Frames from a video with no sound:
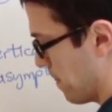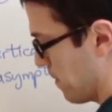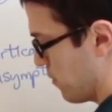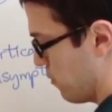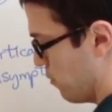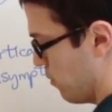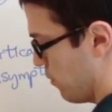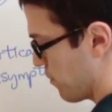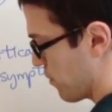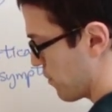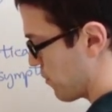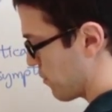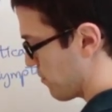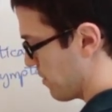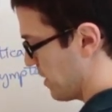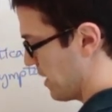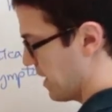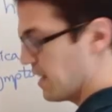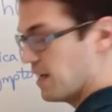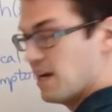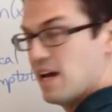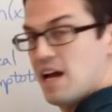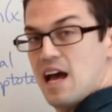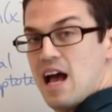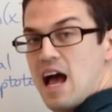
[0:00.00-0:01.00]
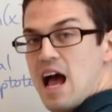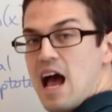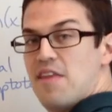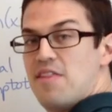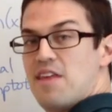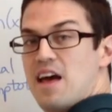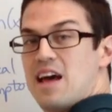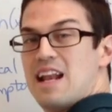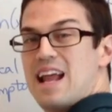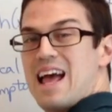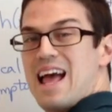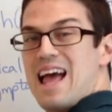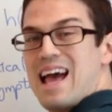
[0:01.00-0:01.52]
2 over 3, and
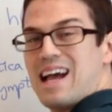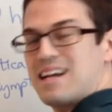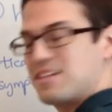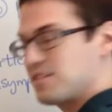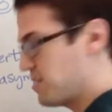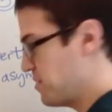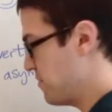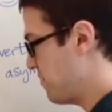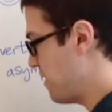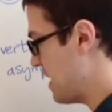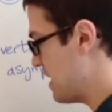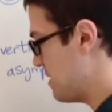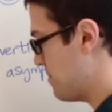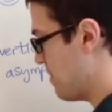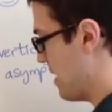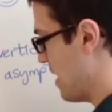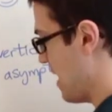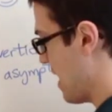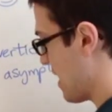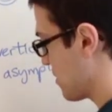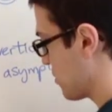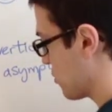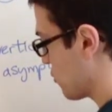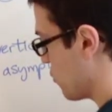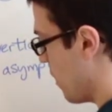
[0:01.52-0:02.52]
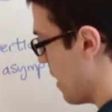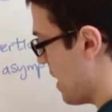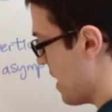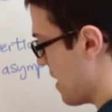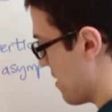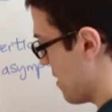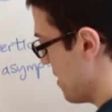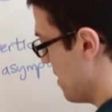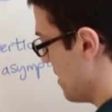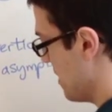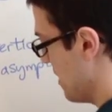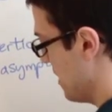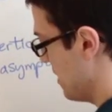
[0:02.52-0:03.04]
then x divided by x
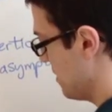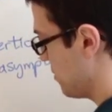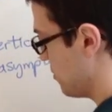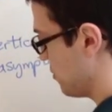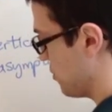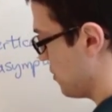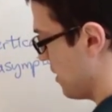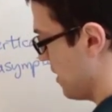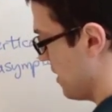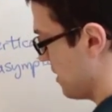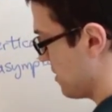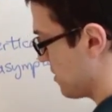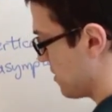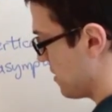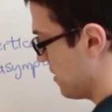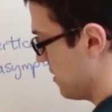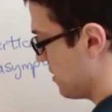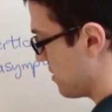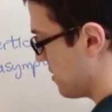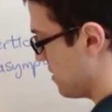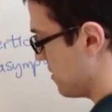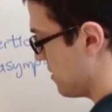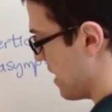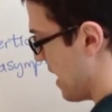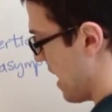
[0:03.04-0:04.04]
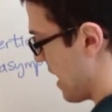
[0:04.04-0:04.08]
squared is just, these